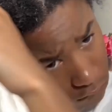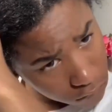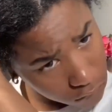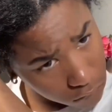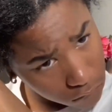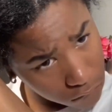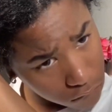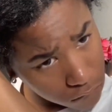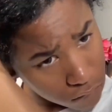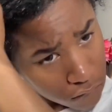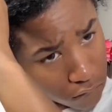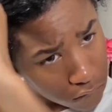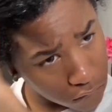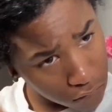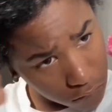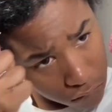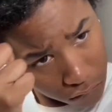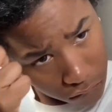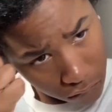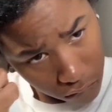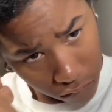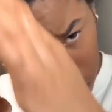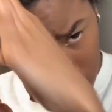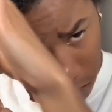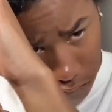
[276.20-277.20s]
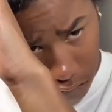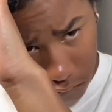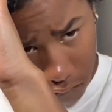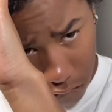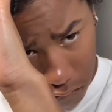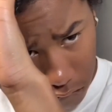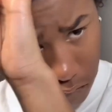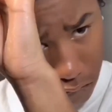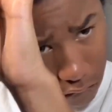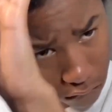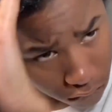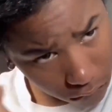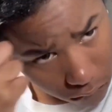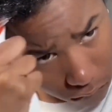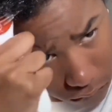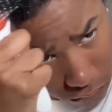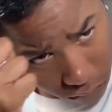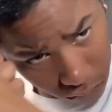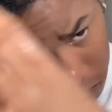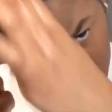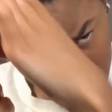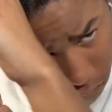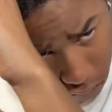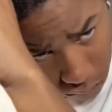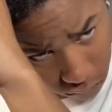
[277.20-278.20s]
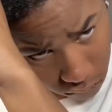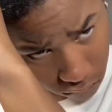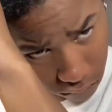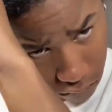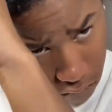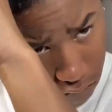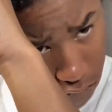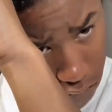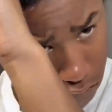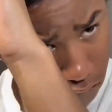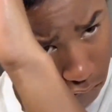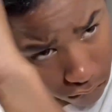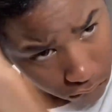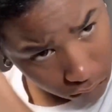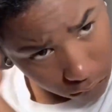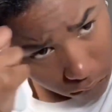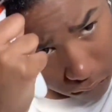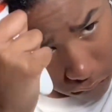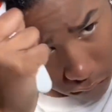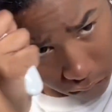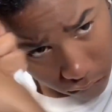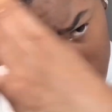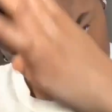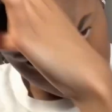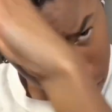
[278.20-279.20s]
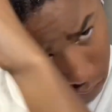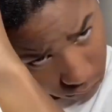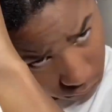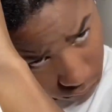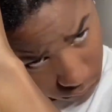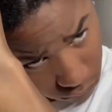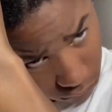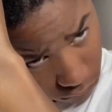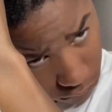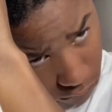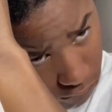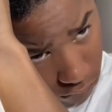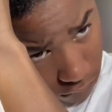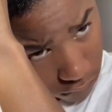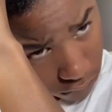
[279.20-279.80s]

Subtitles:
with it because I wanted to make sure that I was doing it right, because I had never